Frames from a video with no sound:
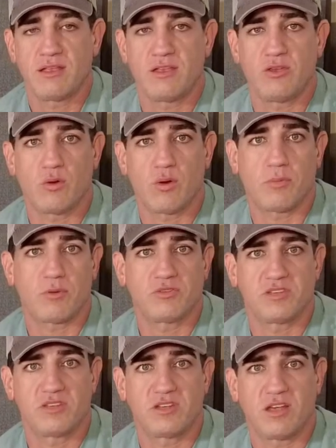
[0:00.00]
then you are a
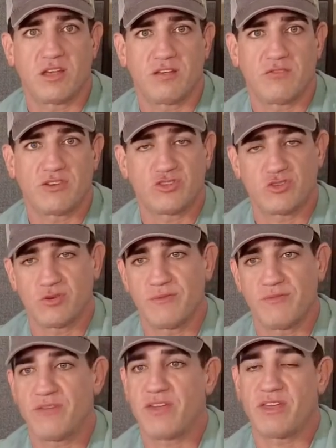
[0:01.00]
person of
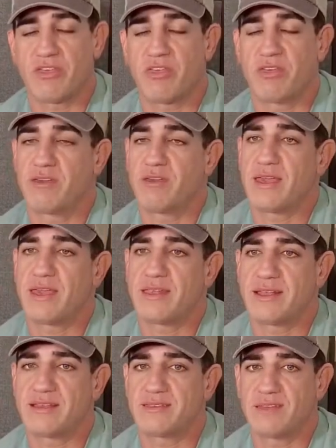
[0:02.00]
extreme faith,
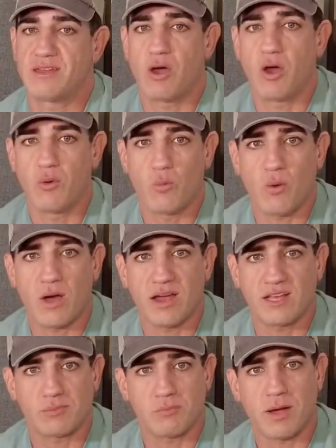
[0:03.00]
and that's an
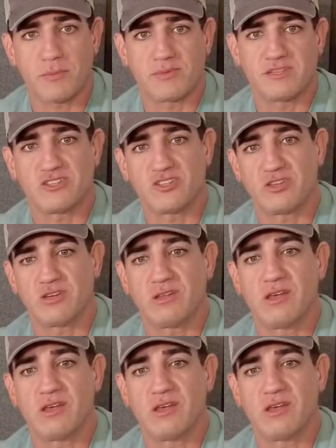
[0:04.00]
unwise proposition.